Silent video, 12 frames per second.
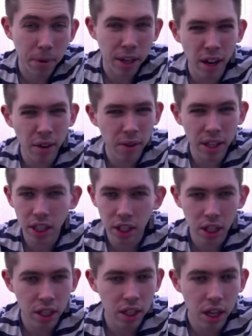You know, it's
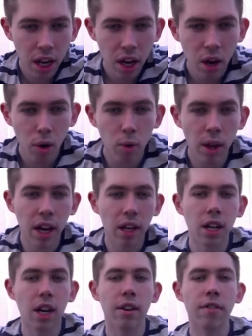just all that
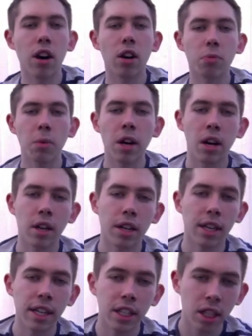kind of hard work, and
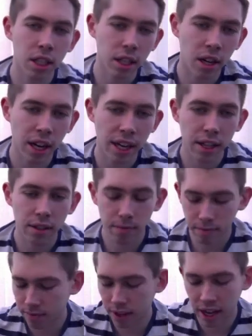it's just like,
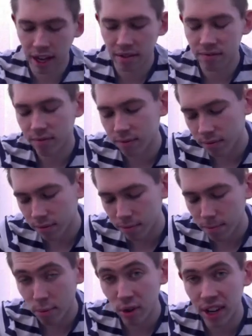yeah,
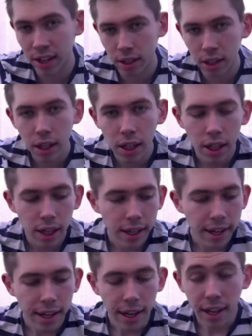brilliant.
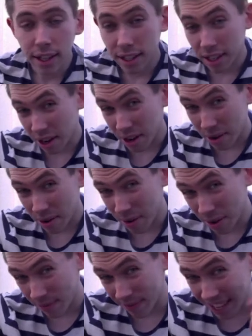So
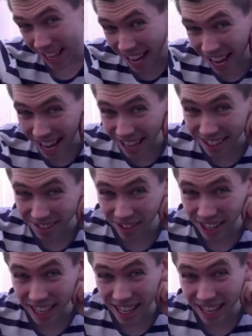yeah,
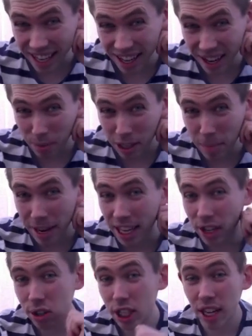really, would I make a
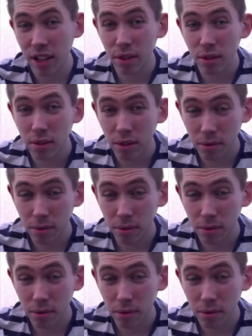new channel?